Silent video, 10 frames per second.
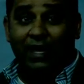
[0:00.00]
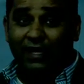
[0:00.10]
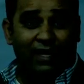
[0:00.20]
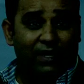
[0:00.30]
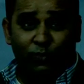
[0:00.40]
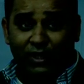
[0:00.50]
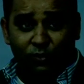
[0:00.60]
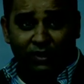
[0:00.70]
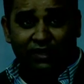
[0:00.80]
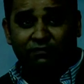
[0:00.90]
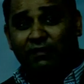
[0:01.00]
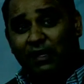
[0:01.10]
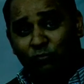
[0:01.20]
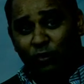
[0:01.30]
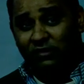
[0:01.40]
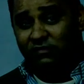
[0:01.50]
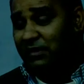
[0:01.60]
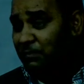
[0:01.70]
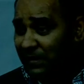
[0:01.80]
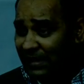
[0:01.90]
and we are looking at
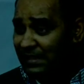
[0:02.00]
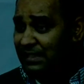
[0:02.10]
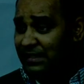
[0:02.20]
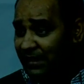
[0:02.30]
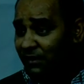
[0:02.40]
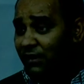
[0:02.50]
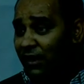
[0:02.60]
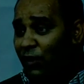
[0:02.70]
$5.3 billion deal,